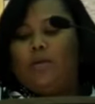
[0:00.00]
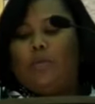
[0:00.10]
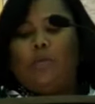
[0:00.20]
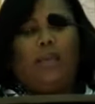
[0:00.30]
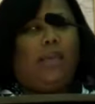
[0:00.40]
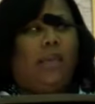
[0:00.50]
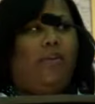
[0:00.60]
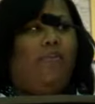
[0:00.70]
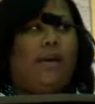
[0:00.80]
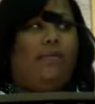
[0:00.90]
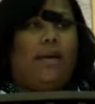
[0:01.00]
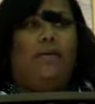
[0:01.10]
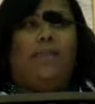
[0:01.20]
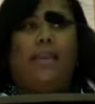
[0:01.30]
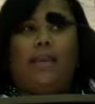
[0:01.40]
So when the king found
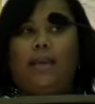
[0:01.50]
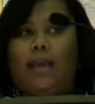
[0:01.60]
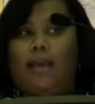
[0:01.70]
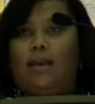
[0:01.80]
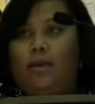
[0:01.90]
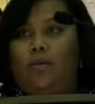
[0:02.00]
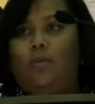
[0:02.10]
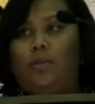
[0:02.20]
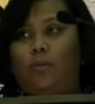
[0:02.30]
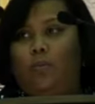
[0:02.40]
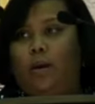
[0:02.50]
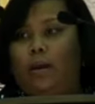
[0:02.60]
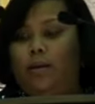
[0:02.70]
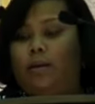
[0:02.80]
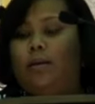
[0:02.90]
out that he had killed
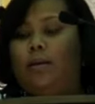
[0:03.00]
someone,